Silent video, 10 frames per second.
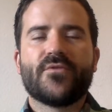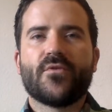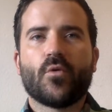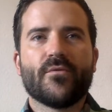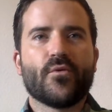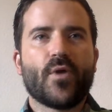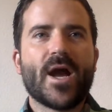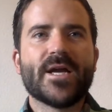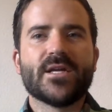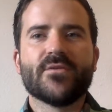for a
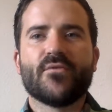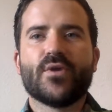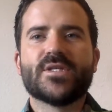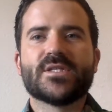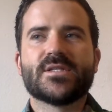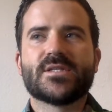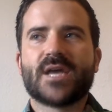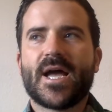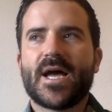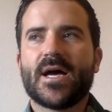variety of reasons, I
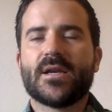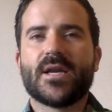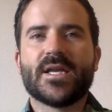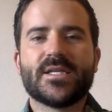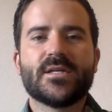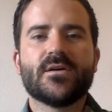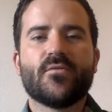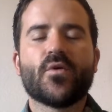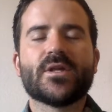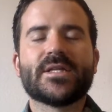had an idea of
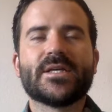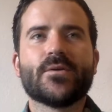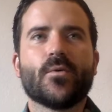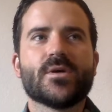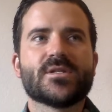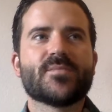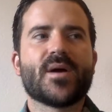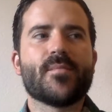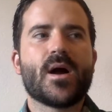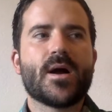what a leader was in my
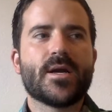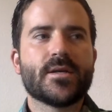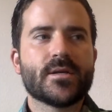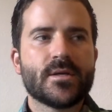mind,